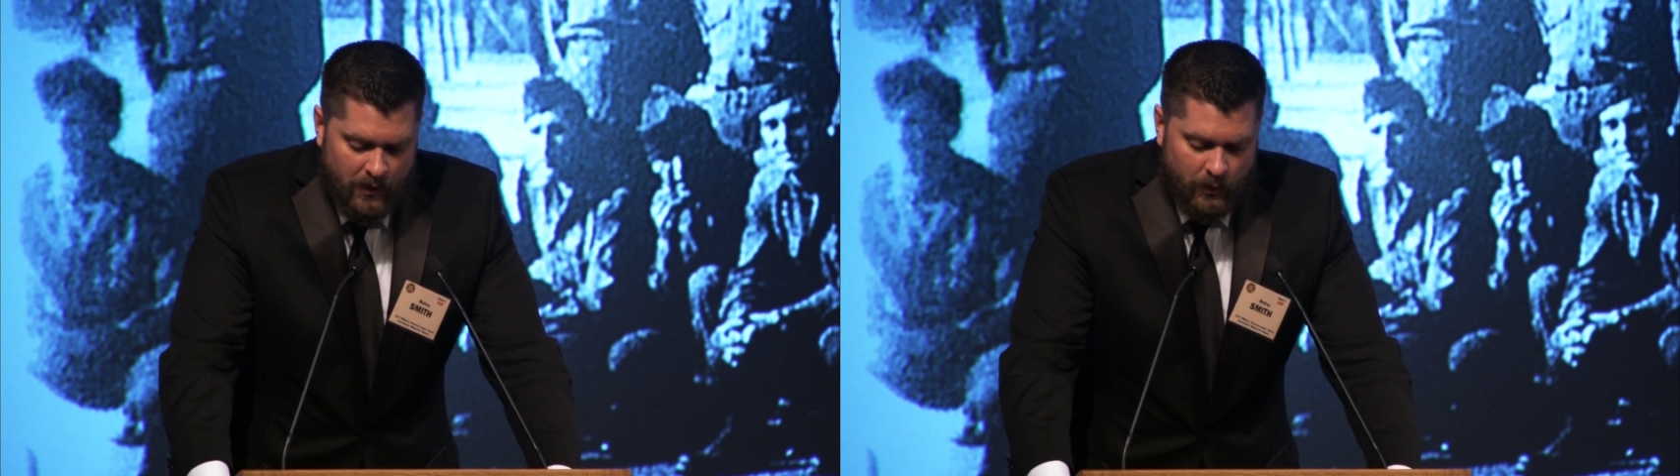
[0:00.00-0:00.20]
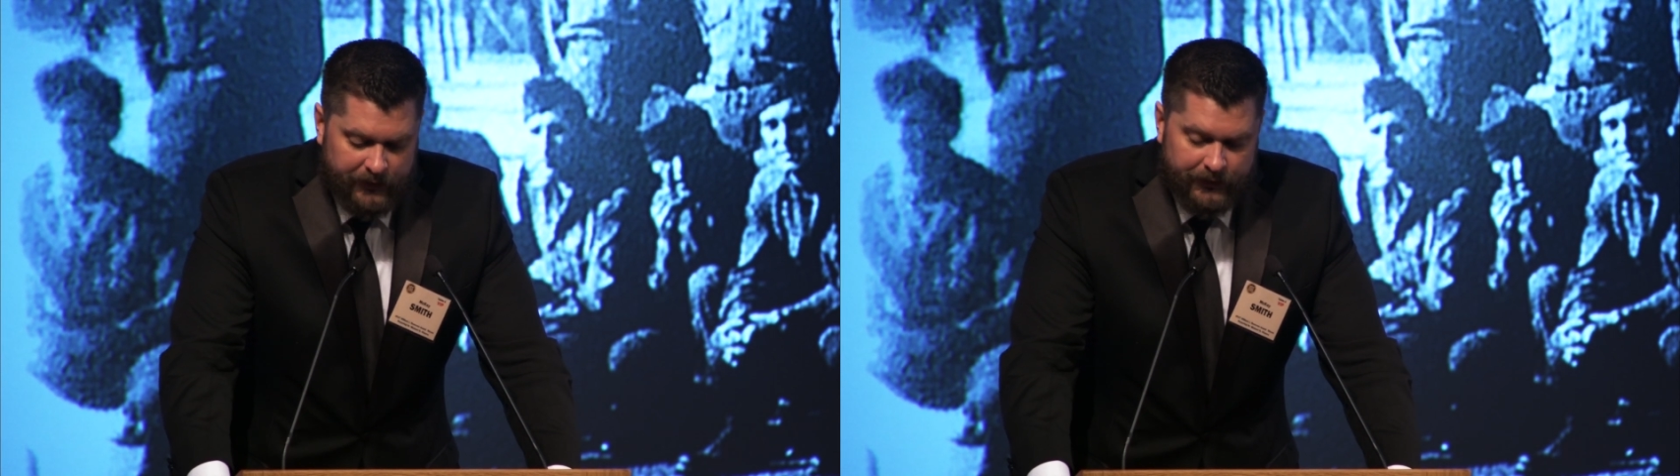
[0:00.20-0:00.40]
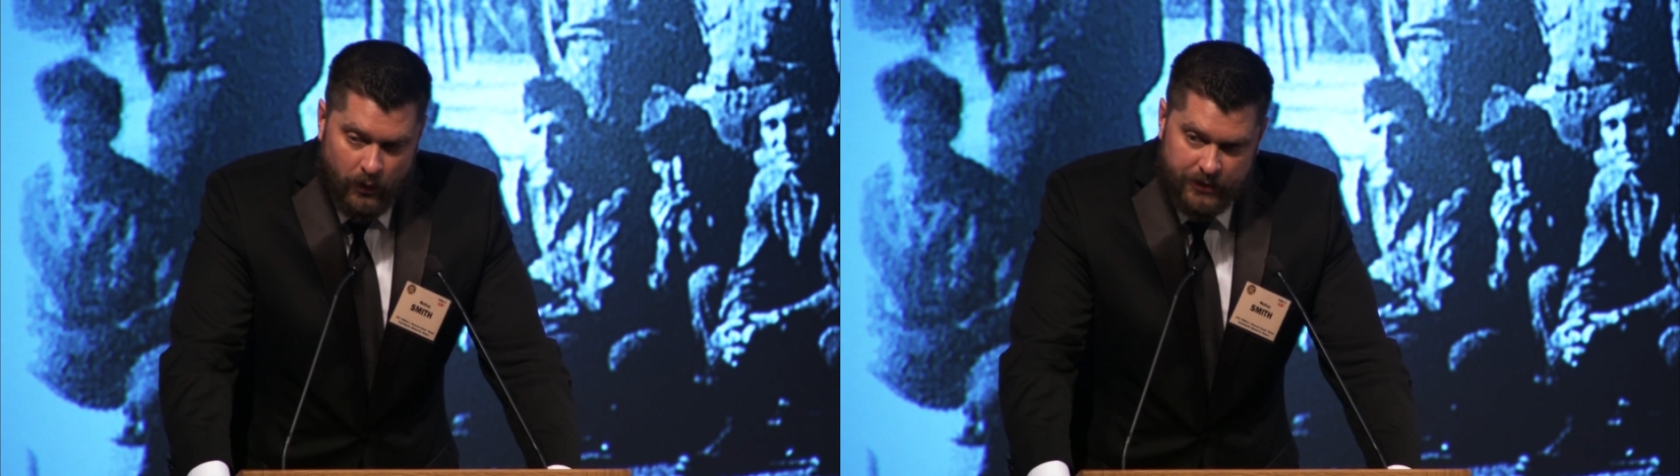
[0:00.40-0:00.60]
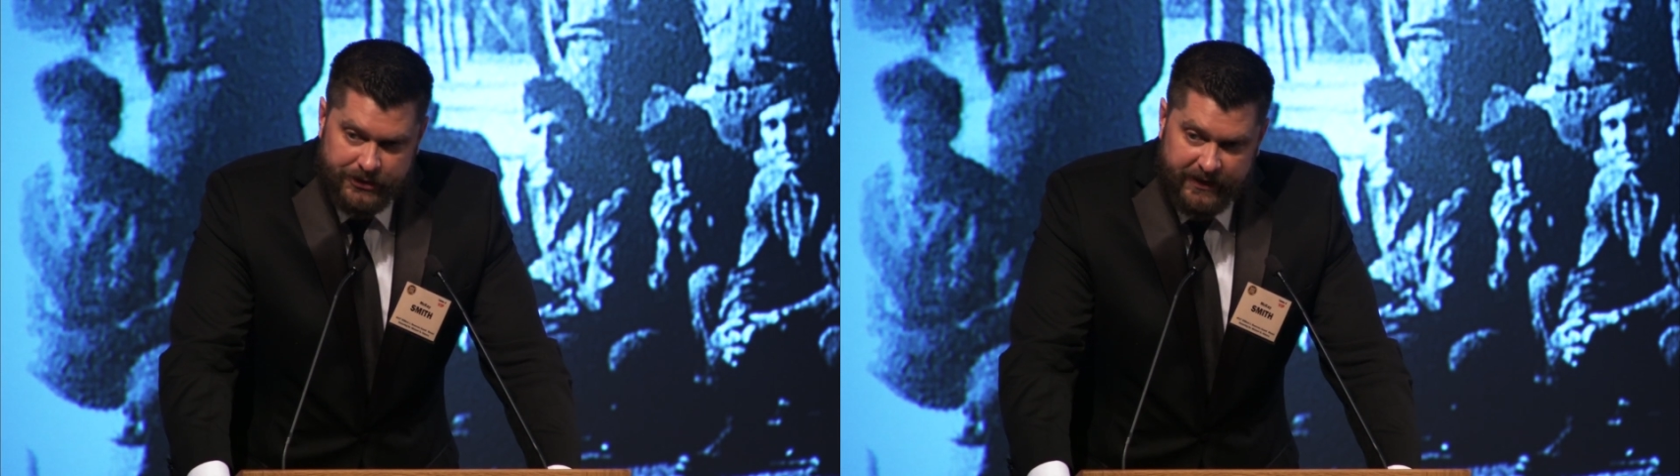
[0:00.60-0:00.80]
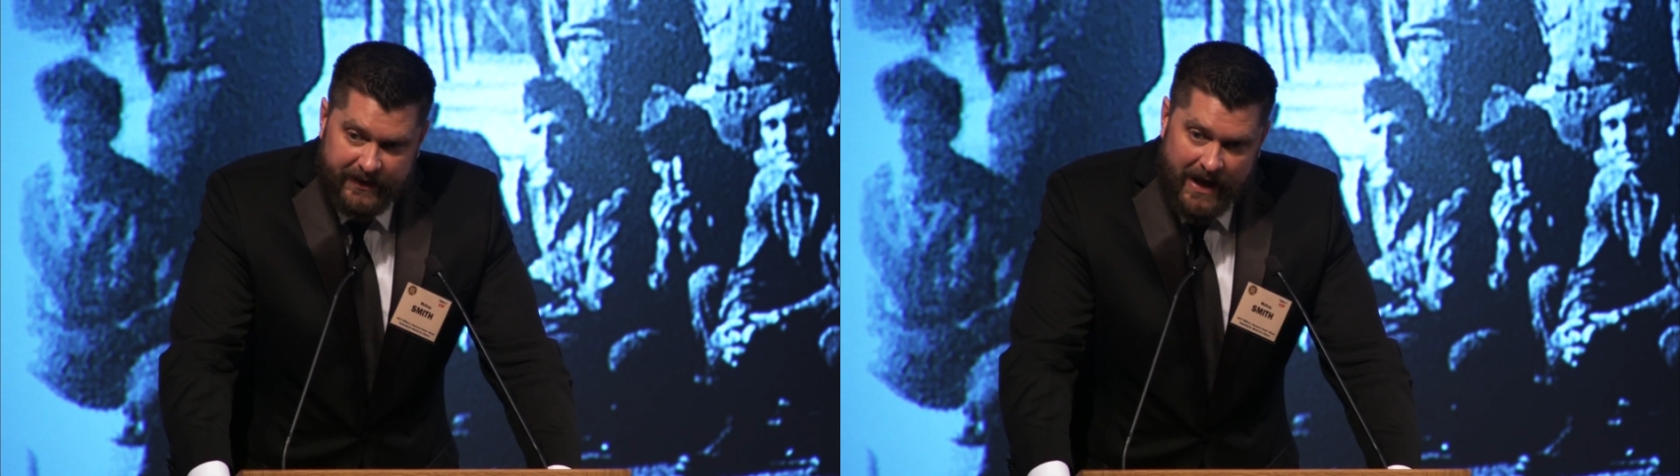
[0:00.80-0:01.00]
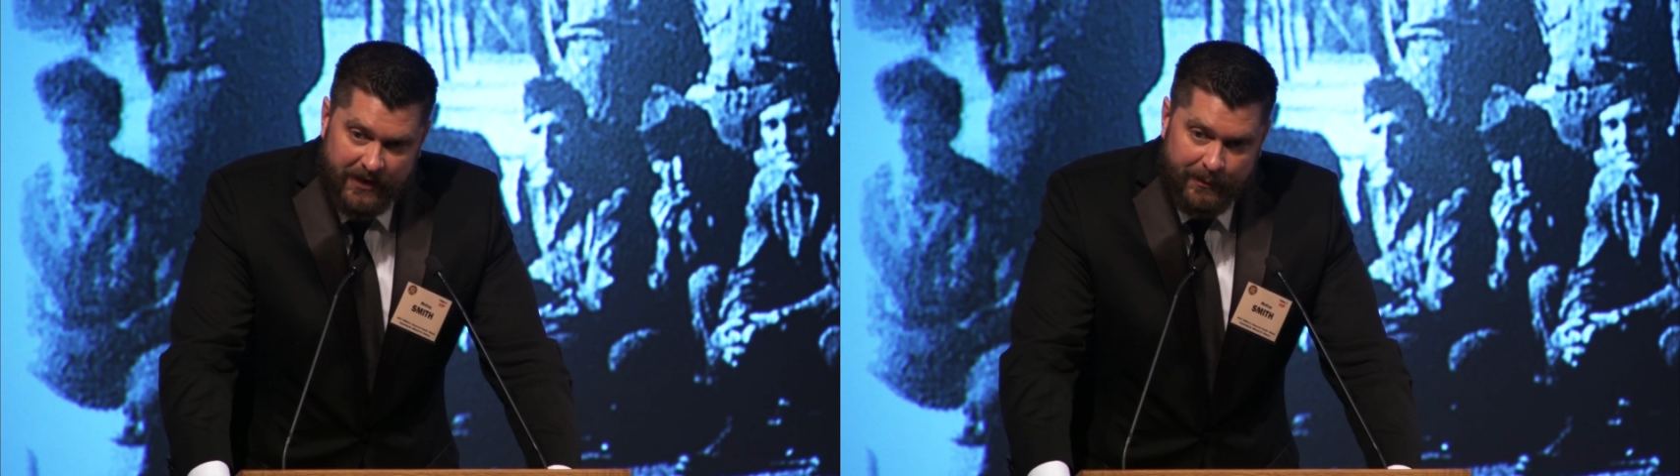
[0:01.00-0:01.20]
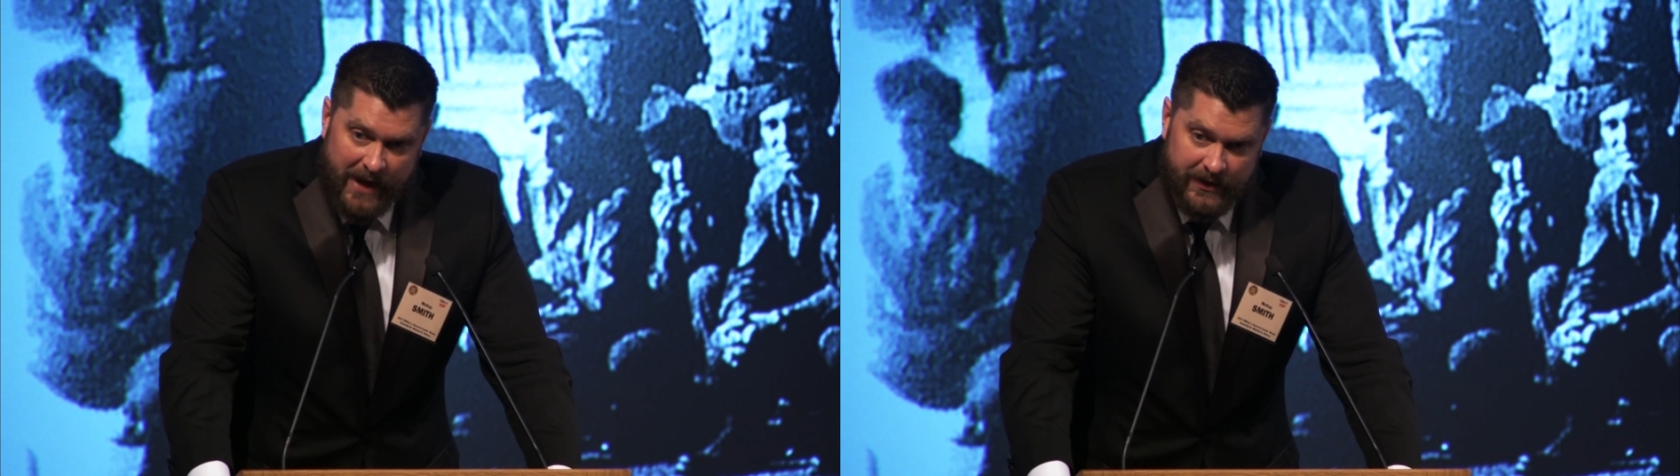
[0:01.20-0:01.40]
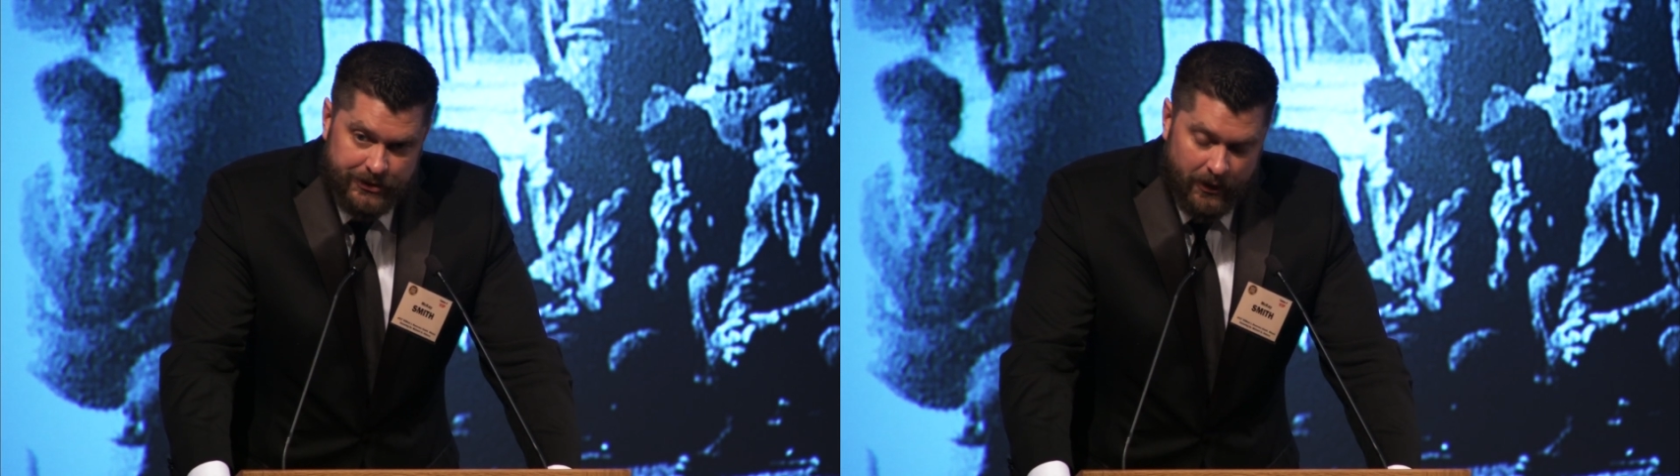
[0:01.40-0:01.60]
was tortured to death
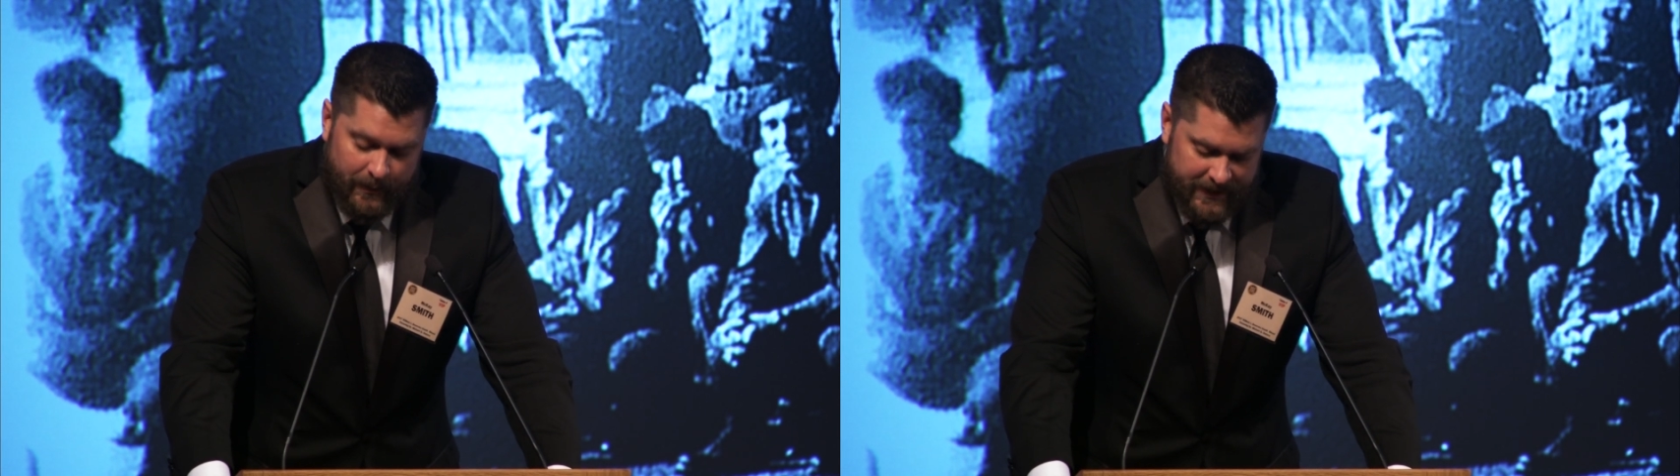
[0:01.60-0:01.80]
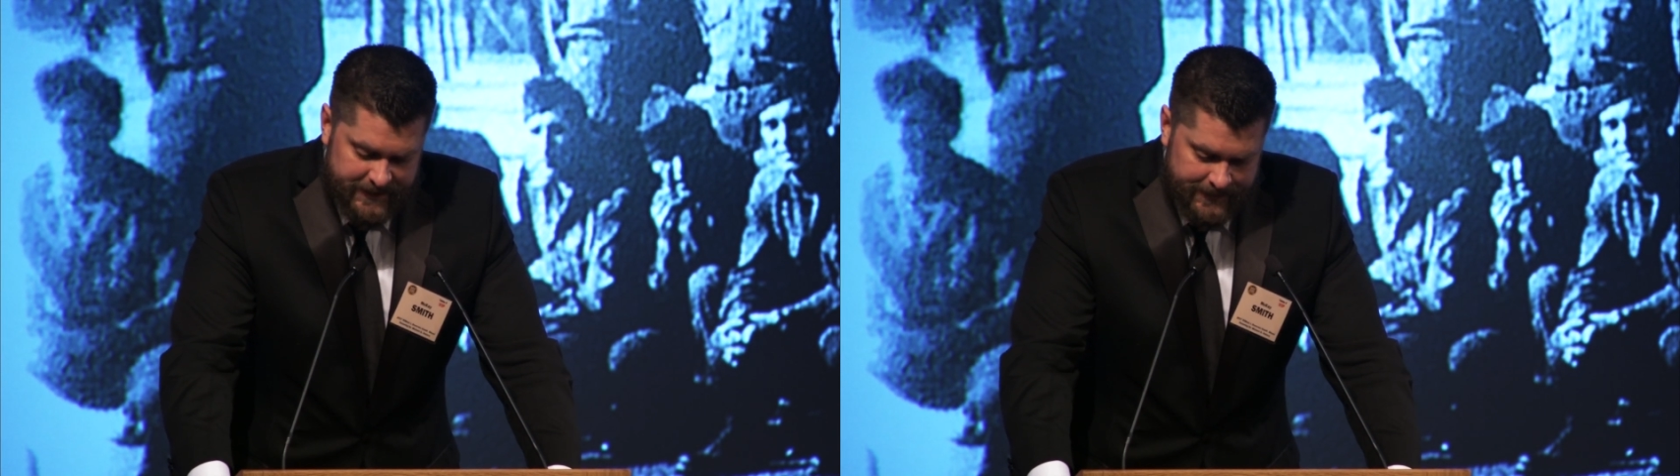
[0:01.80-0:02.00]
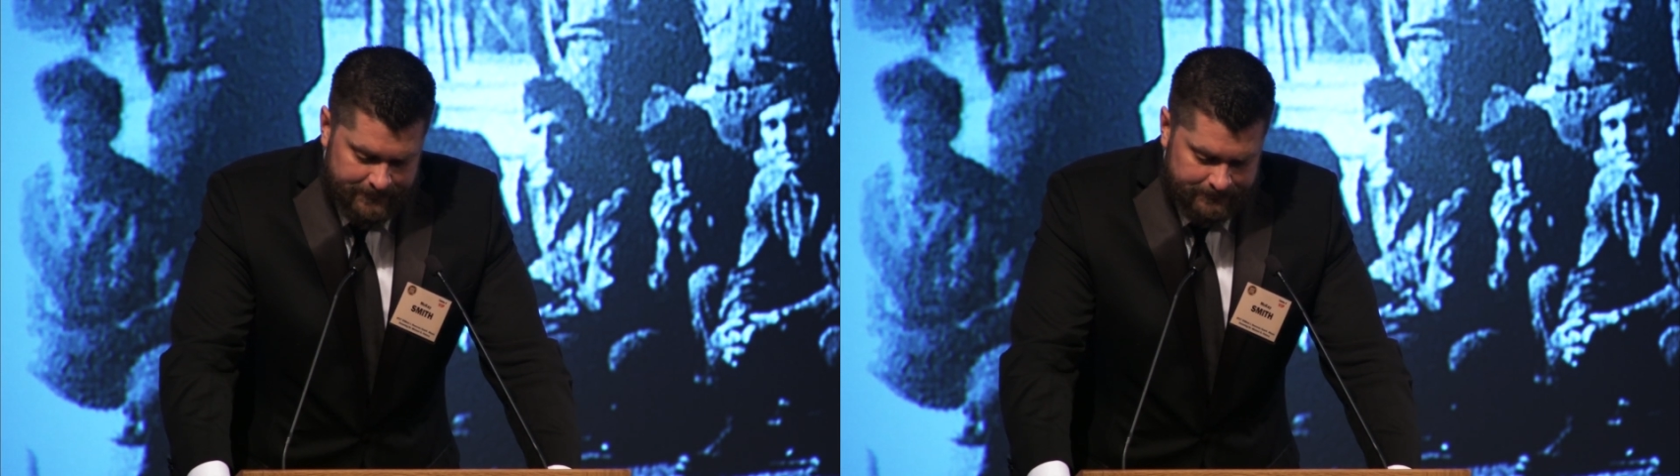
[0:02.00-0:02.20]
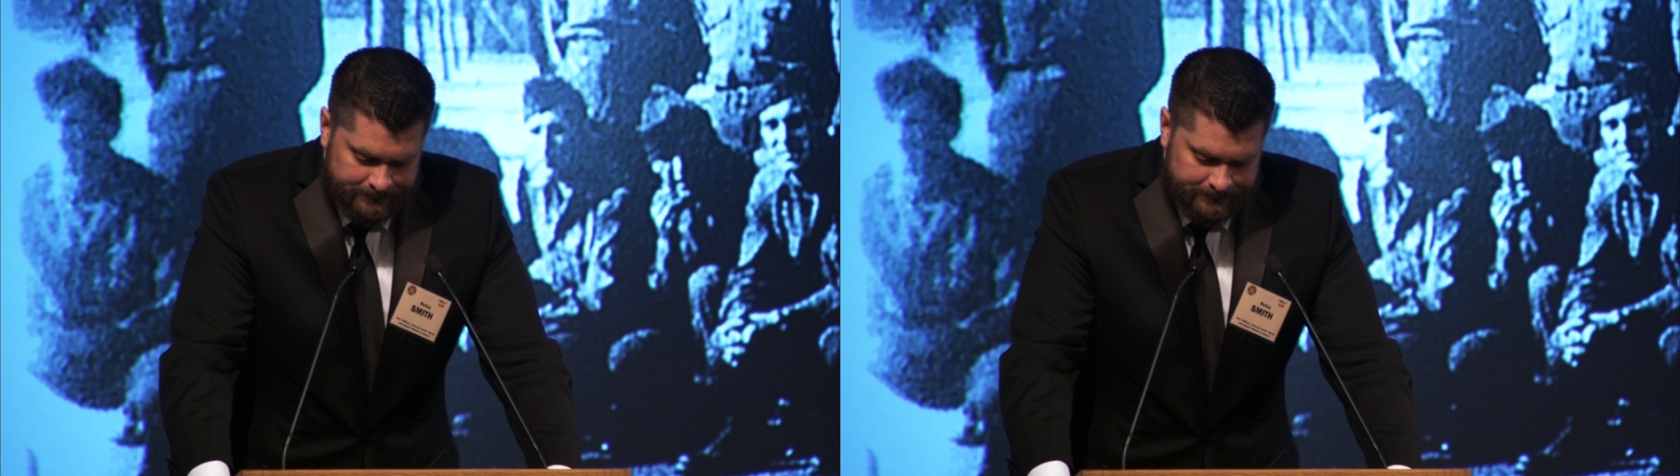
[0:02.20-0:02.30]
by the Germans.